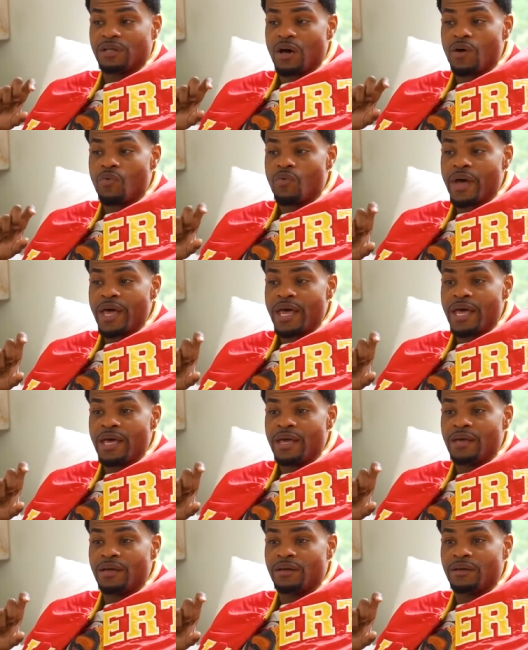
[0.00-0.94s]
a
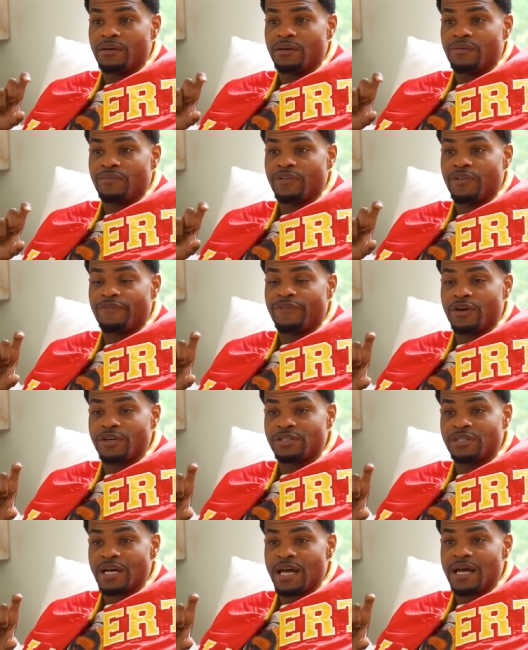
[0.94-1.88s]
way for the
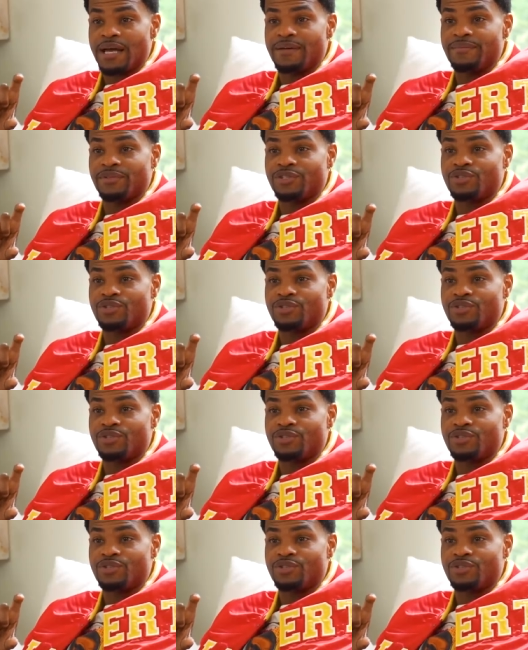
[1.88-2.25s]
first time